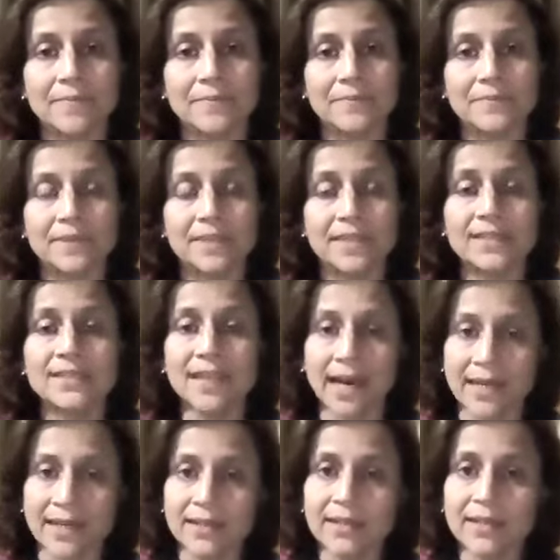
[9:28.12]
the
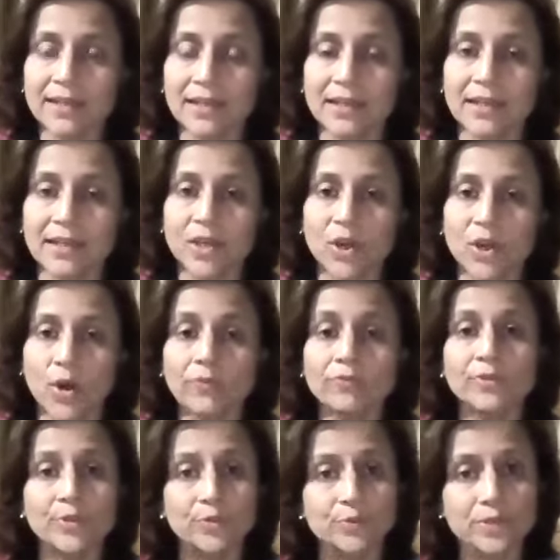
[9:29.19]
son of
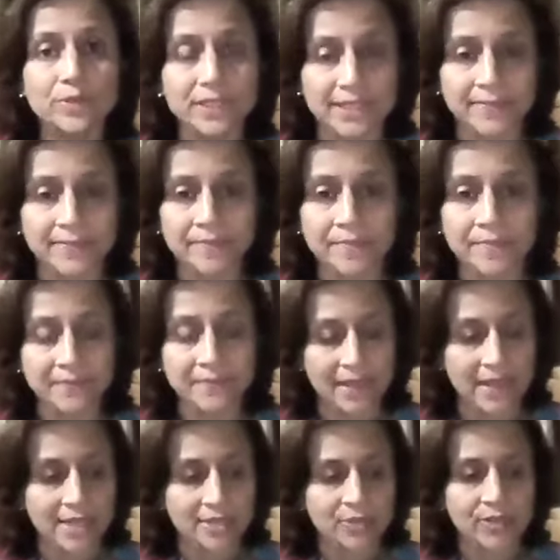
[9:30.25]
Rudra.
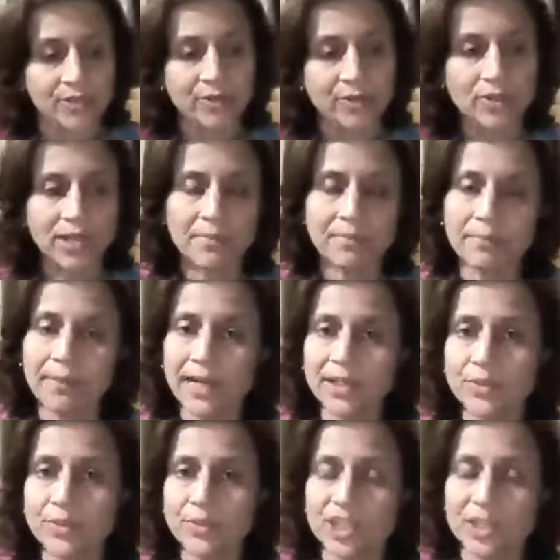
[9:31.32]
So now to come back
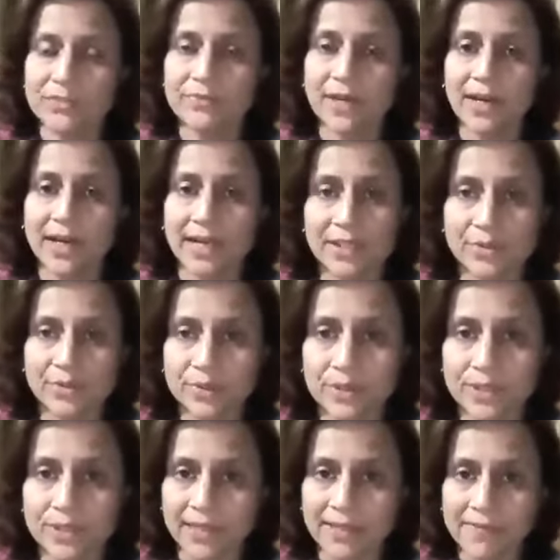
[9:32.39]
to Shiva and
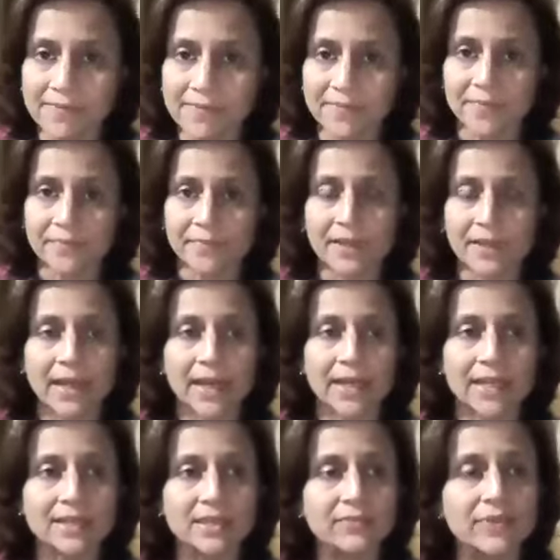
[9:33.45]
Rudra,
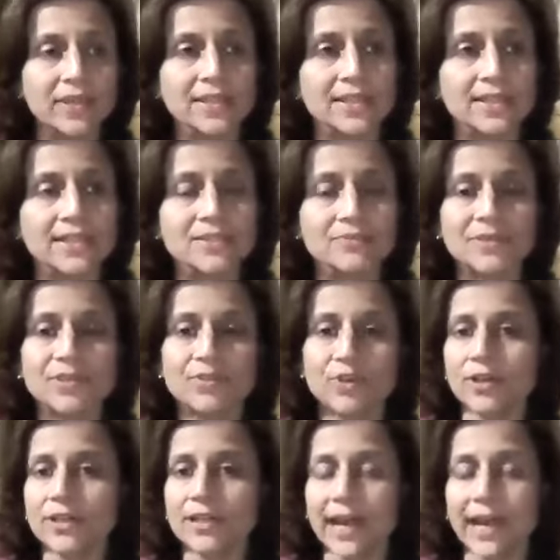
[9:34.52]
in the Vedas, we do
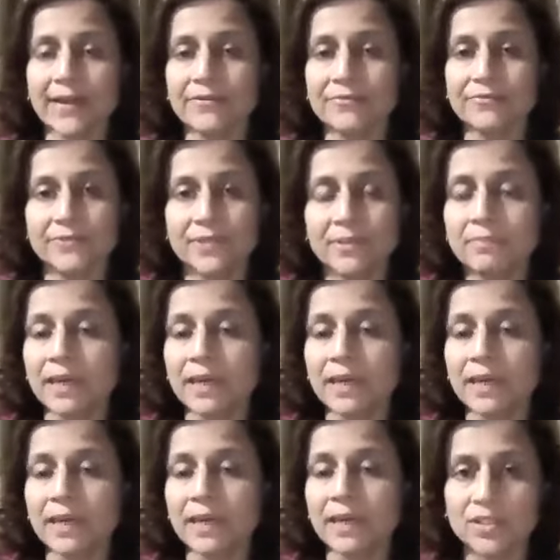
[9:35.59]
not have the
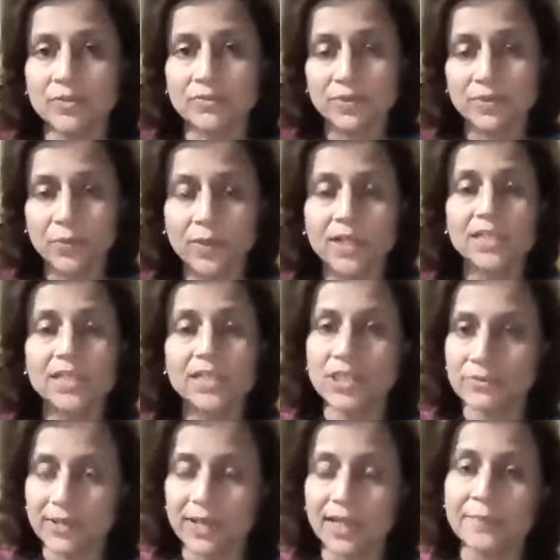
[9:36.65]
mention of the word
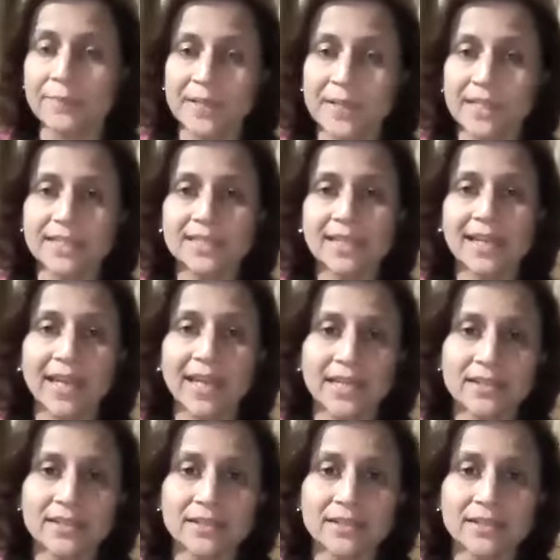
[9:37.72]
Shiva. It is a
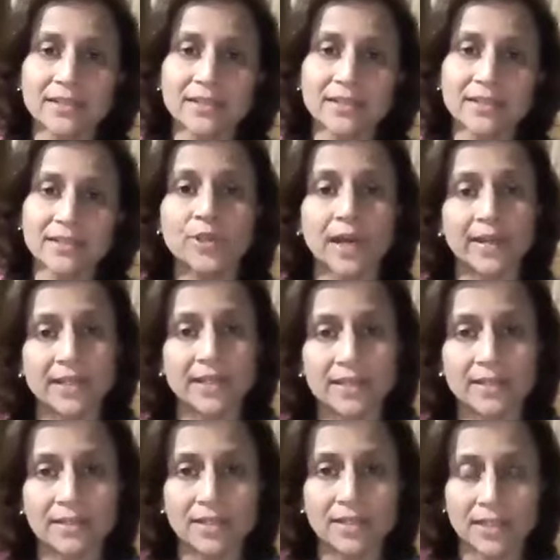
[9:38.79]
later Puranic
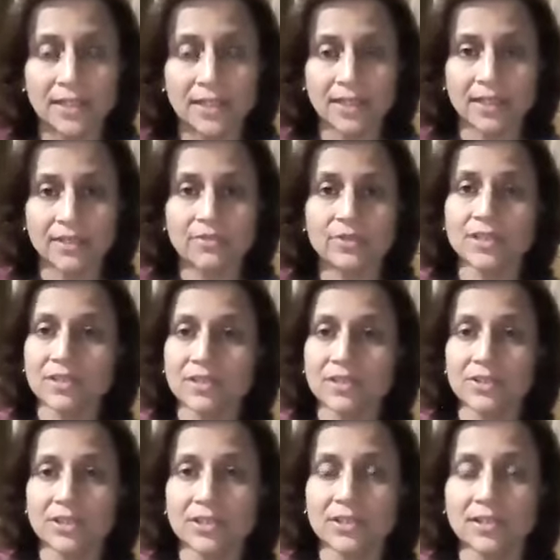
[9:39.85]

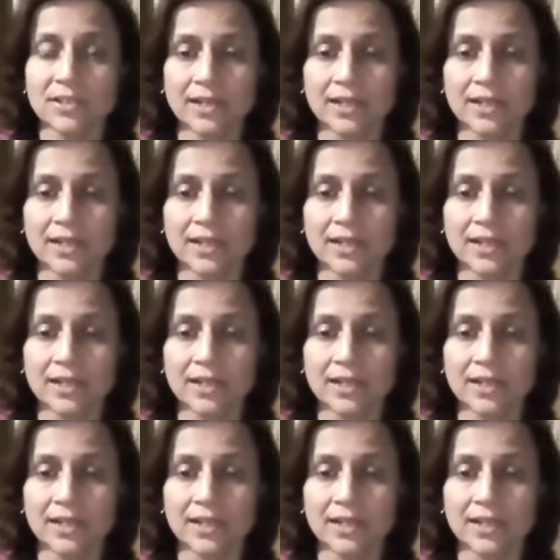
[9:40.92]
tradition